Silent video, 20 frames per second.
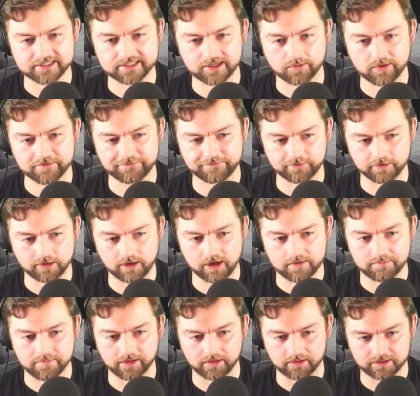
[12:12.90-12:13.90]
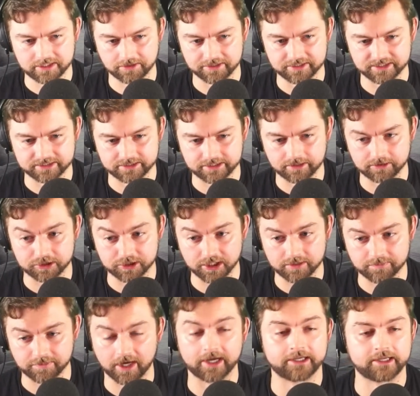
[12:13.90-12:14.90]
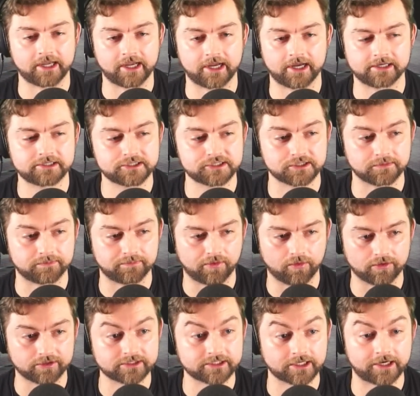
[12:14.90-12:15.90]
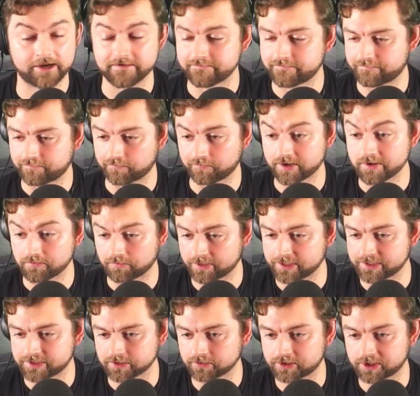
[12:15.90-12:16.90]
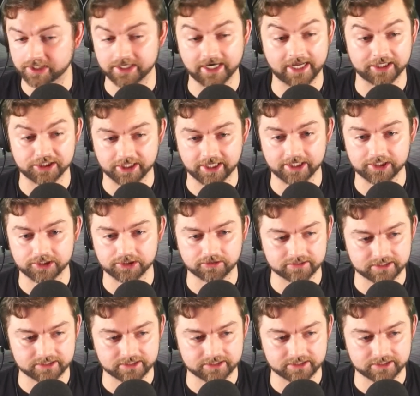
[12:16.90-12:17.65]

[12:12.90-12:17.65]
I went full-on military dictatorship, I can't support a free research and educational